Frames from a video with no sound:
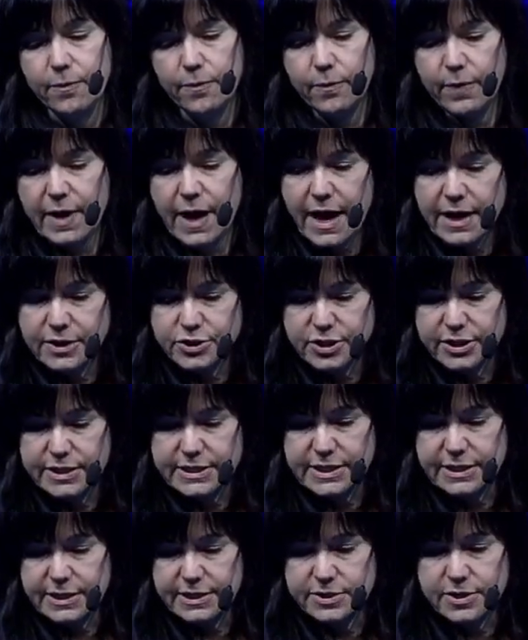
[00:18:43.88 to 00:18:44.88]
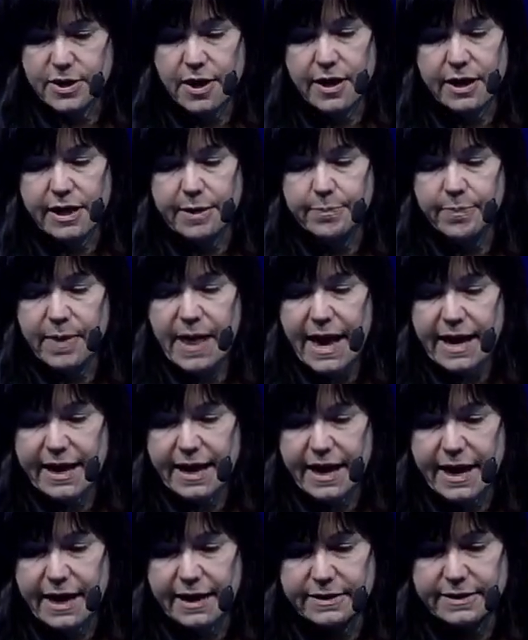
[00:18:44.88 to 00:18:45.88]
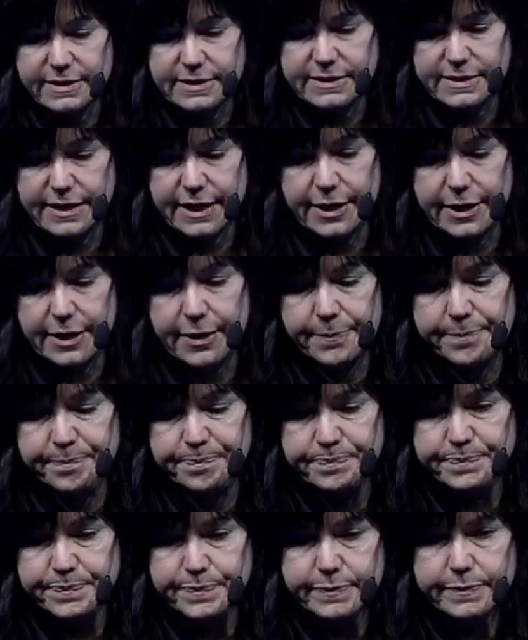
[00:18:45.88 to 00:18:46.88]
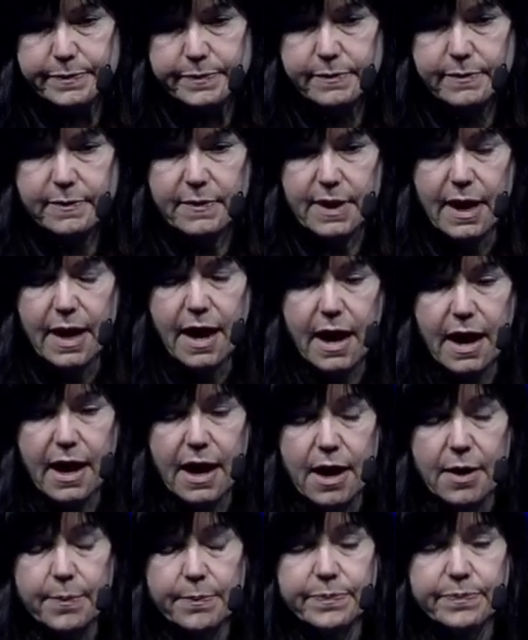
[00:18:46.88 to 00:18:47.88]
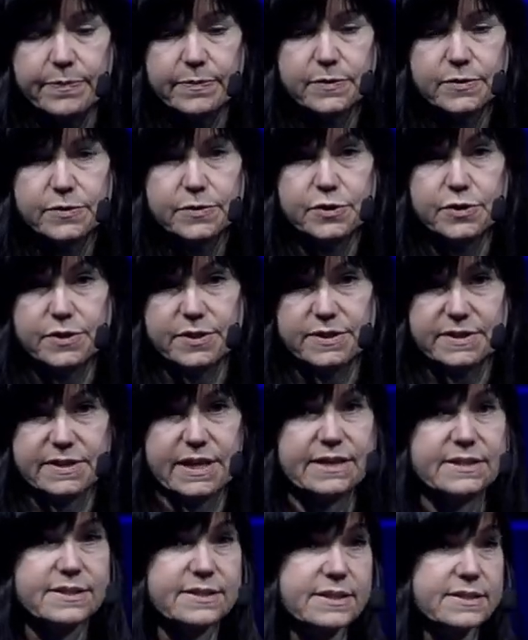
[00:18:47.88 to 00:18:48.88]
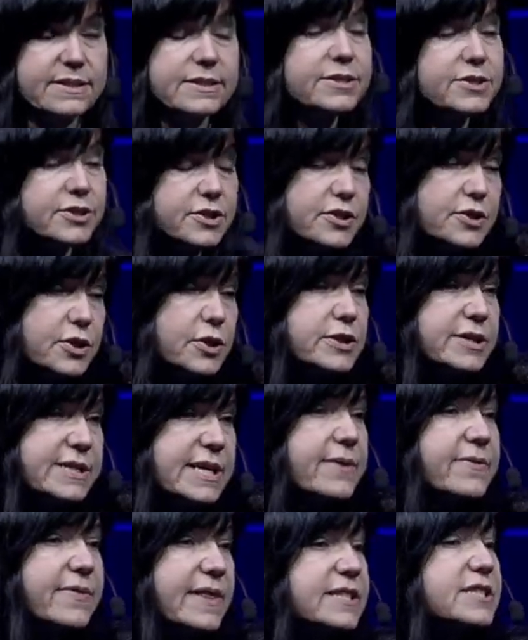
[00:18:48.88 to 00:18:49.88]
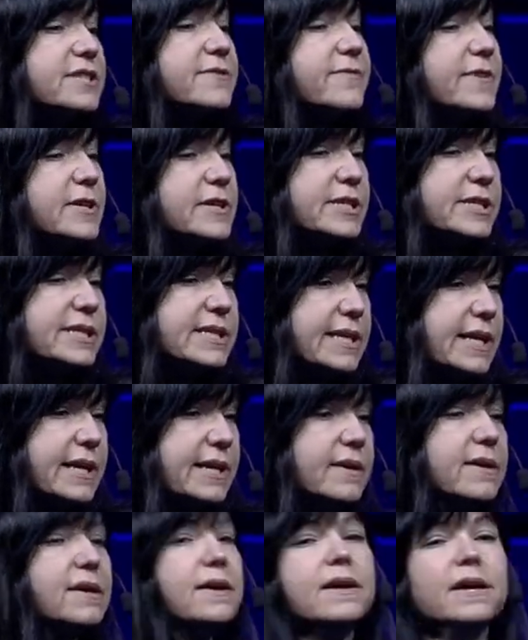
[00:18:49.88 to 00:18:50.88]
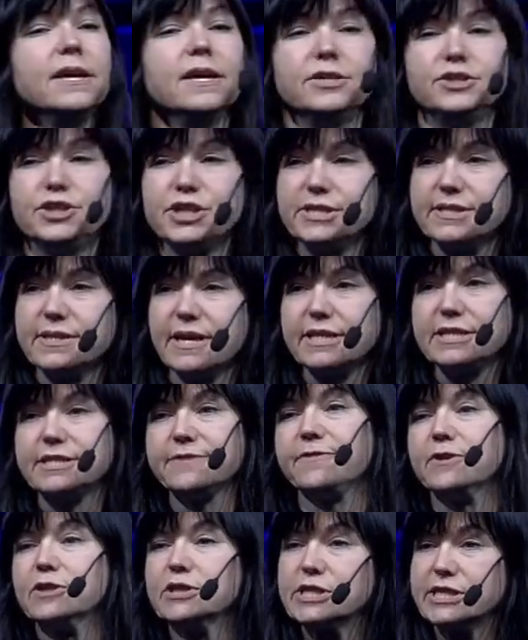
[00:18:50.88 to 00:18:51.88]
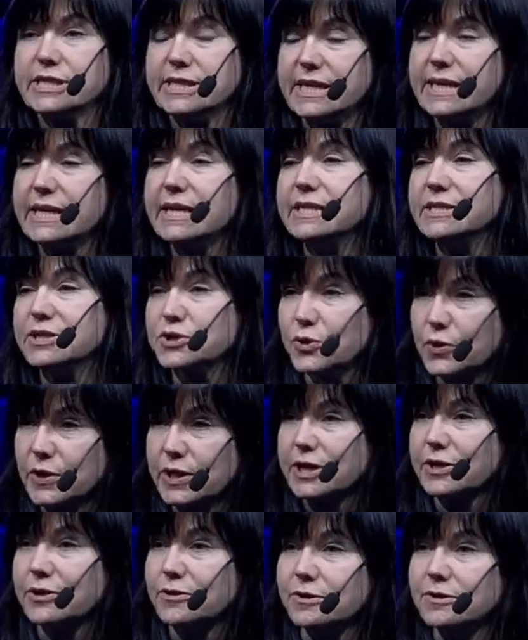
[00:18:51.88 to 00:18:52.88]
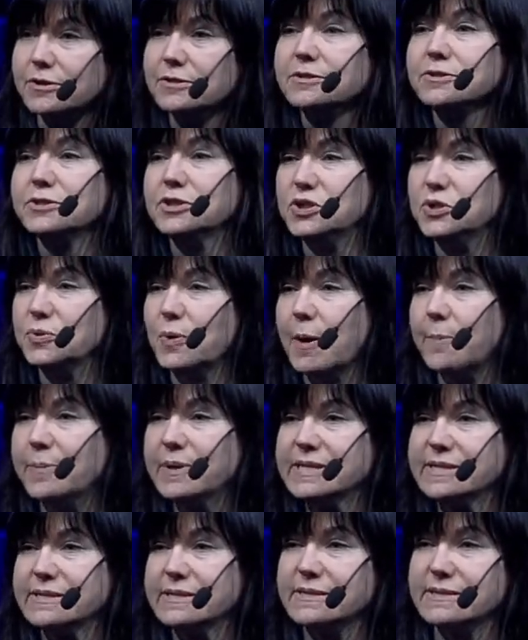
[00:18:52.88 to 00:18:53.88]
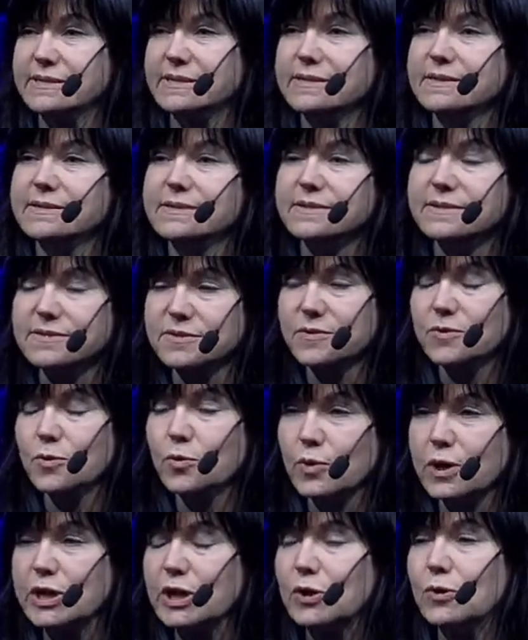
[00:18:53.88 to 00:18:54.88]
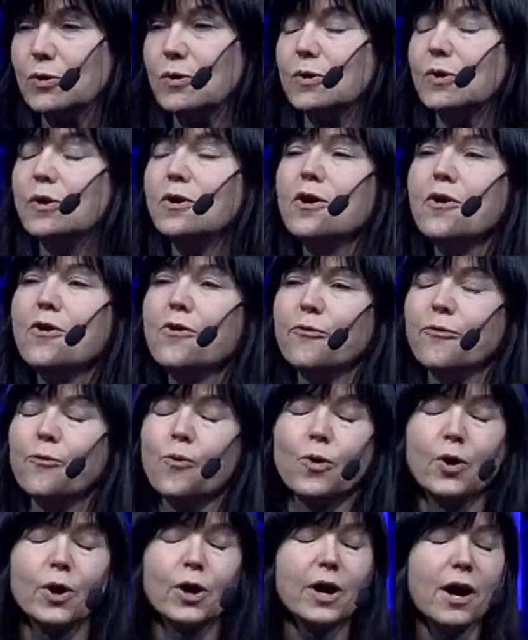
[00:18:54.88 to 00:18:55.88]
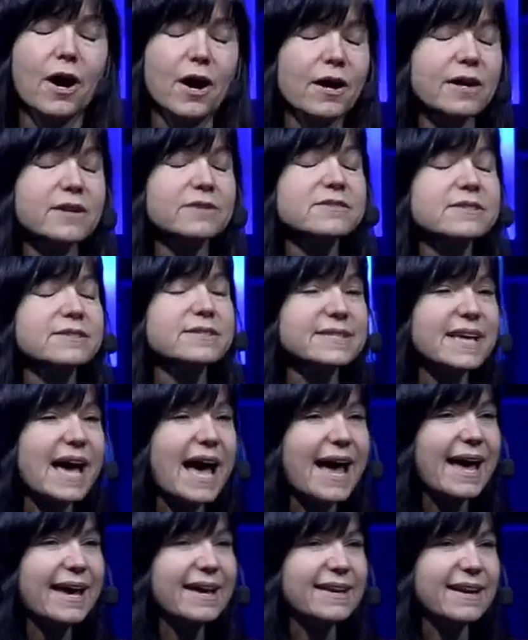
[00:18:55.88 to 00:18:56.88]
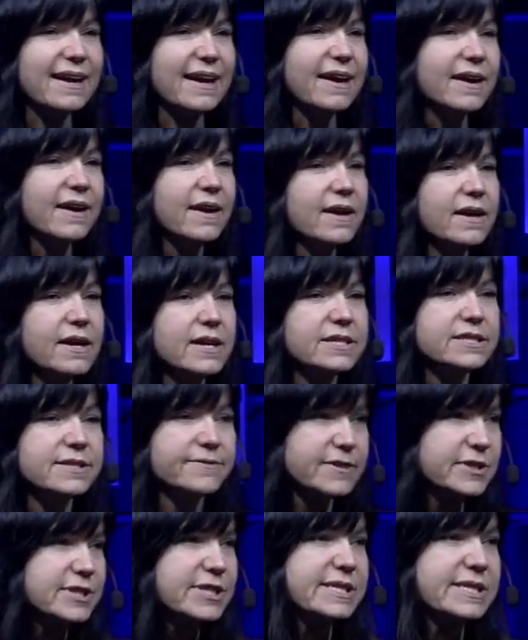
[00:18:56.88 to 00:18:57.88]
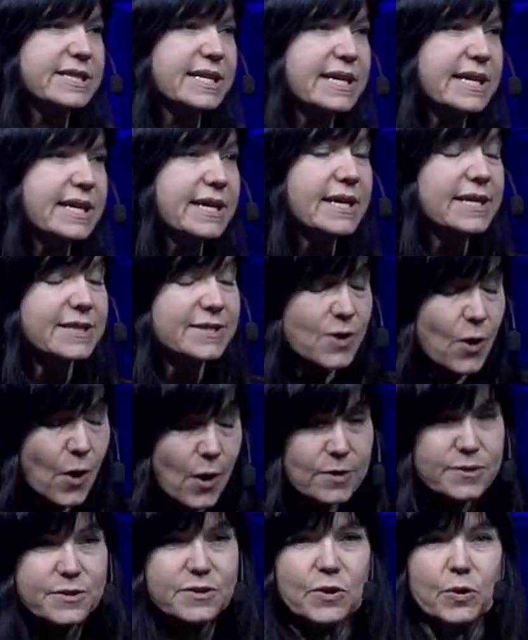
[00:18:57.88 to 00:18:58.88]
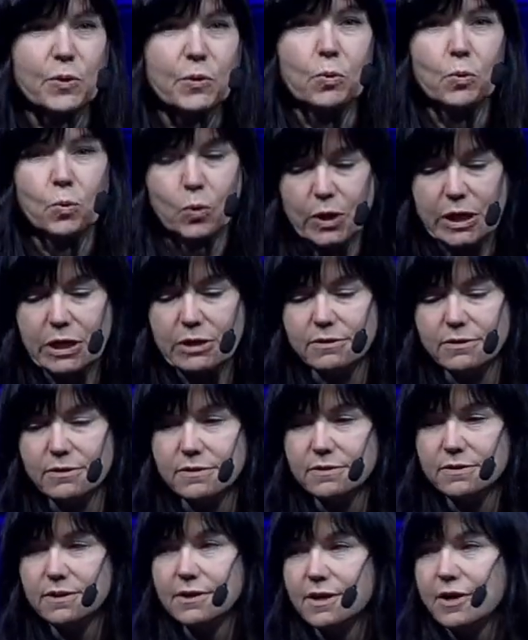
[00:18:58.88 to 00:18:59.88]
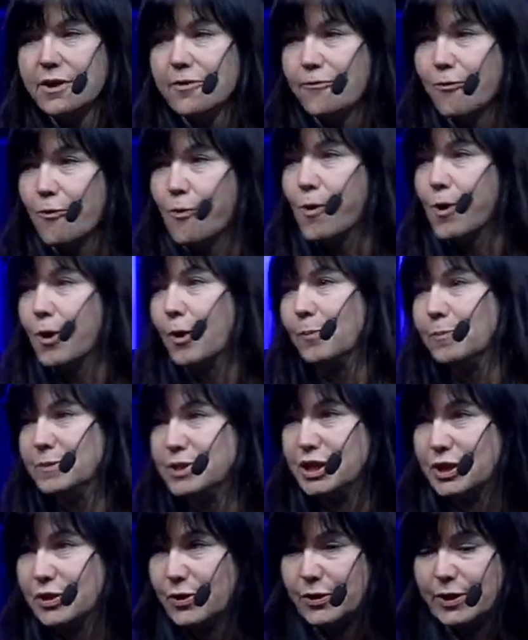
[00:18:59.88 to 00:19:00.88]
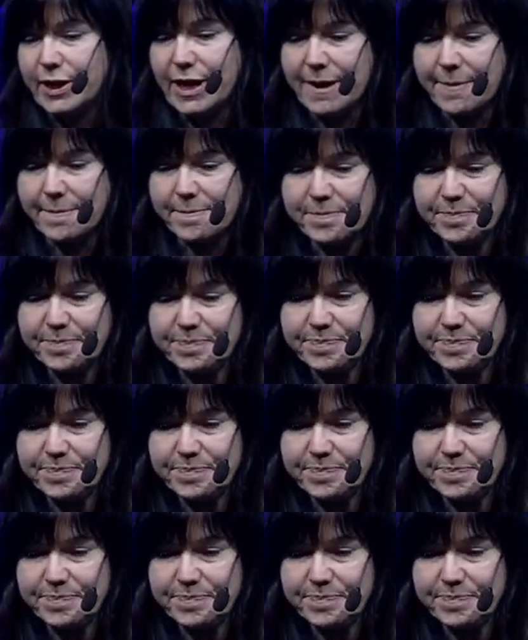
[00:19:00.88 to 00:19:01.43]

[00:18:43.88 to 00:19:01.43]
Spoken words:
we actually did a talk at Black Hat this year to discuss this. It turns out that diversity, just like diversity is critical to our businesses, it's critical for our society, diversity is also critical for machine learning.